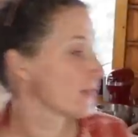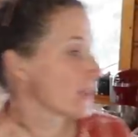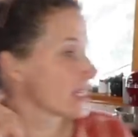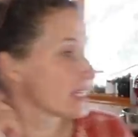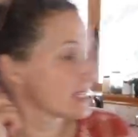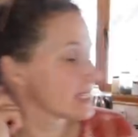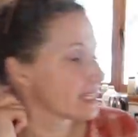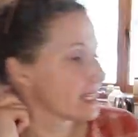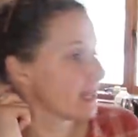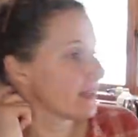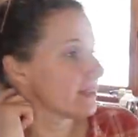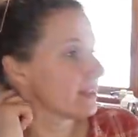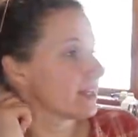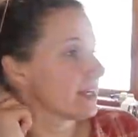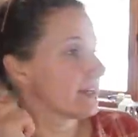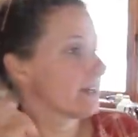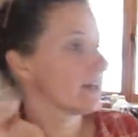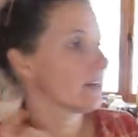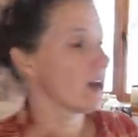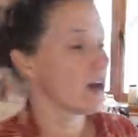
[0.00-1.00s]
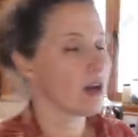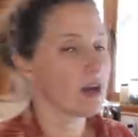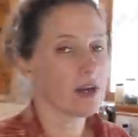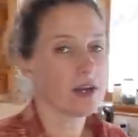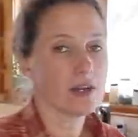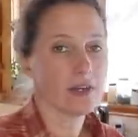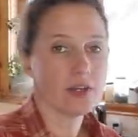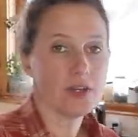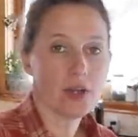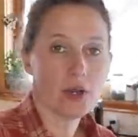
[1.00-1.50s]
is that there
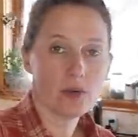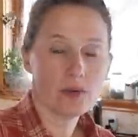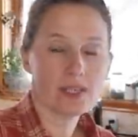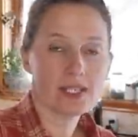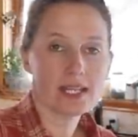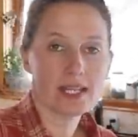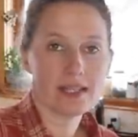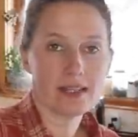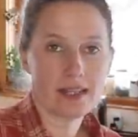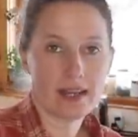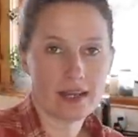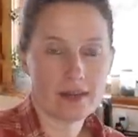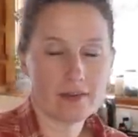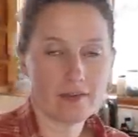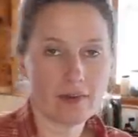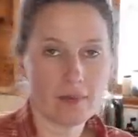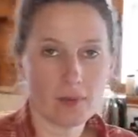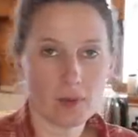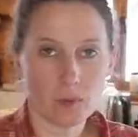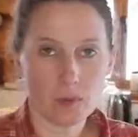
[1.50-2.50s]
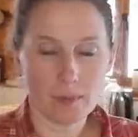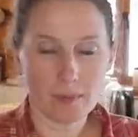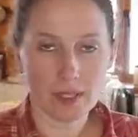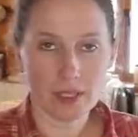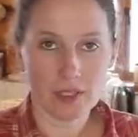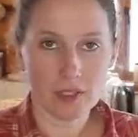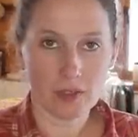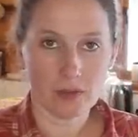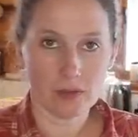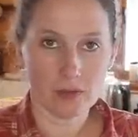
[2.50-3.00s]
are notes in there from the
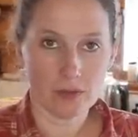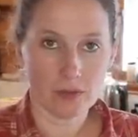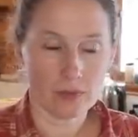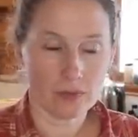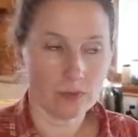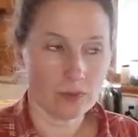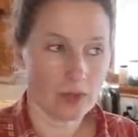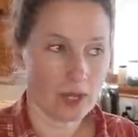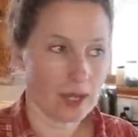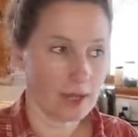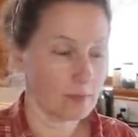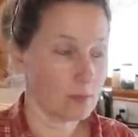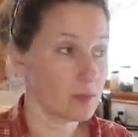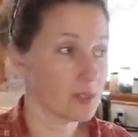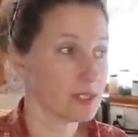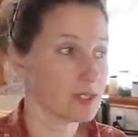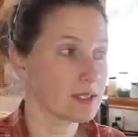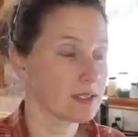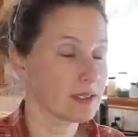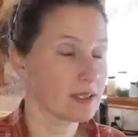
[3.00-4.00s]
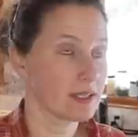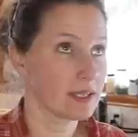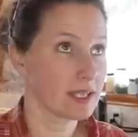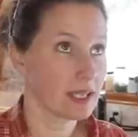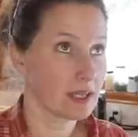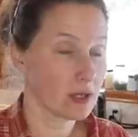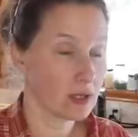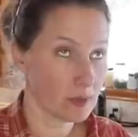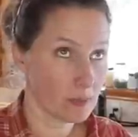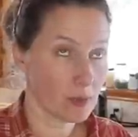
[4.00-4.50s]
woman who um, was the
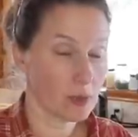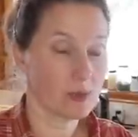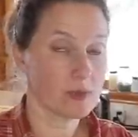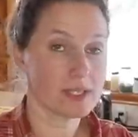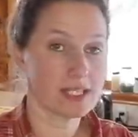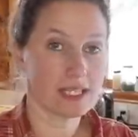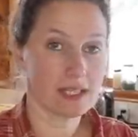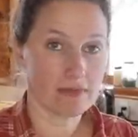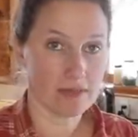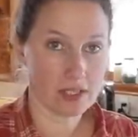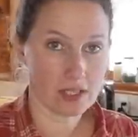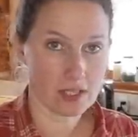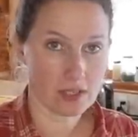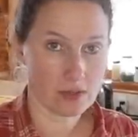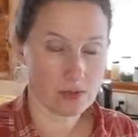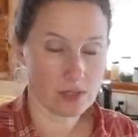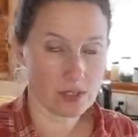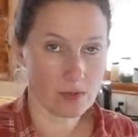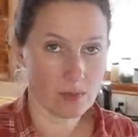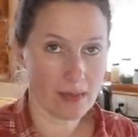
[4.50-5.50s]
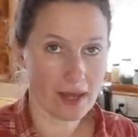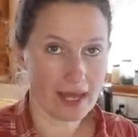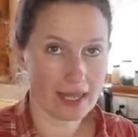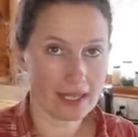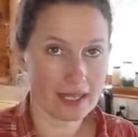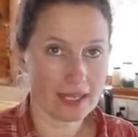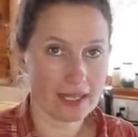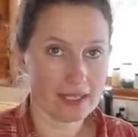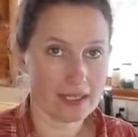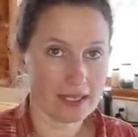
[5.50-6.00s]
cookbook was given to, so
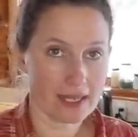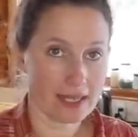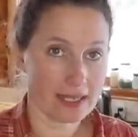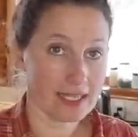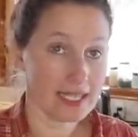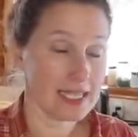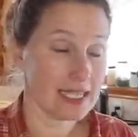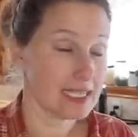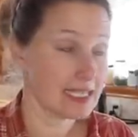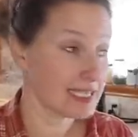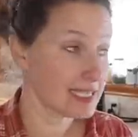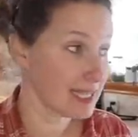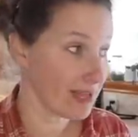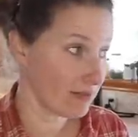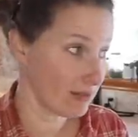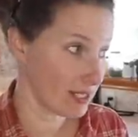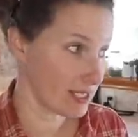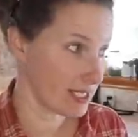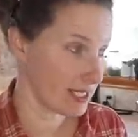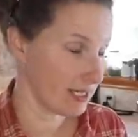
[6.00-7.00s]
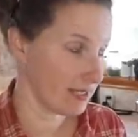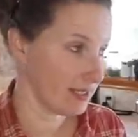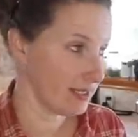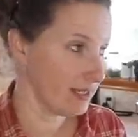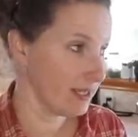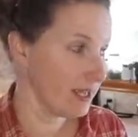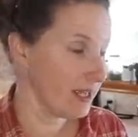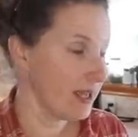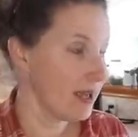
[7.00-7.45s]
back in 1917.